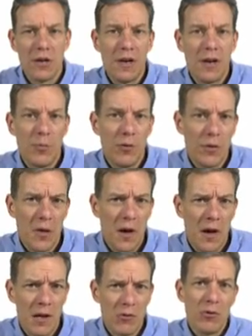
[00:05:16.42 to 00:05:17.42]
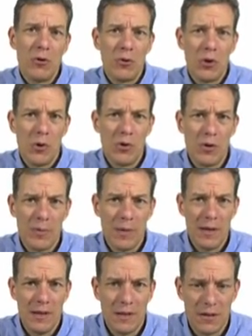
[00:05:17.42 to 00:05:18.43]
could end up with higher or lower
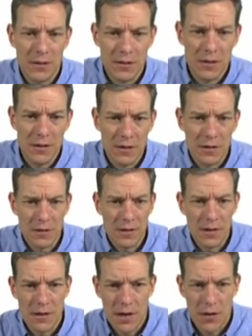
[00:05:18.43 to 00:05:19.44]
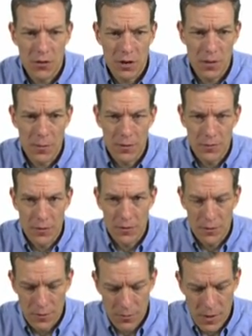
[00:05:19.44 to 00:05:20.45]
depending on the outcome of
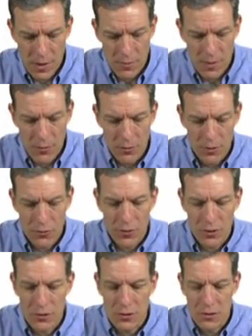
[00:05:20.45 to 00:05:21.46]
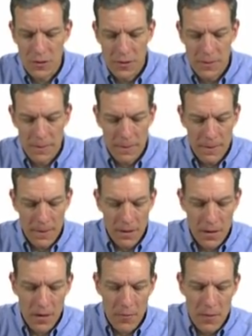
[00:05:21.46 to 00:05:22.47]
the random network structure.
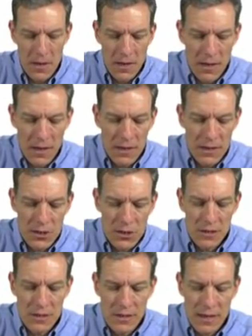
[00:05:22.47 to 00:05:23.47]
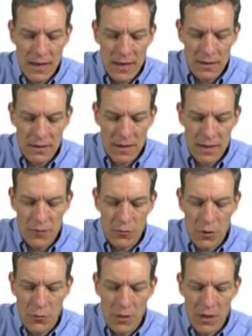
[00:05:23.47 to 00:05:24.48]
In addition to that,
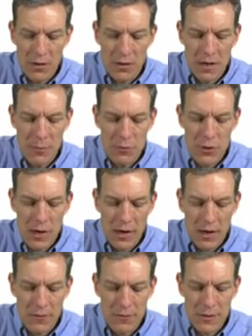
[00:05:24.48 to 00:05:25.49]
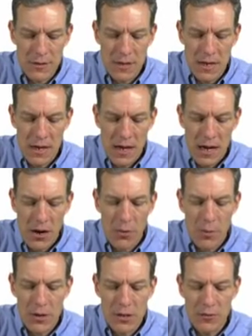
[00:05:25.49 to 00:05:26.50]
then what we can keep track of is how
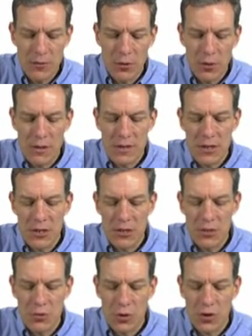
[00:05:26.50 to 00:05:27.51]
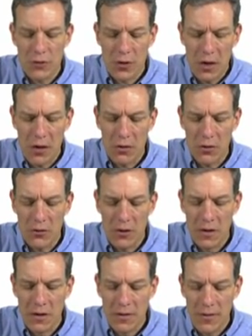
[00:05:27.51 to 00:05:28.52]
much of an organization is cross-held.
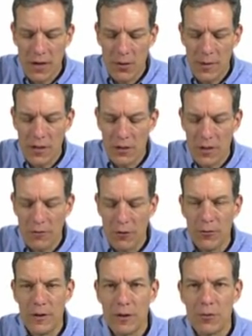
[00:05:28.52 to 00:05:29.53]
That'll be the level of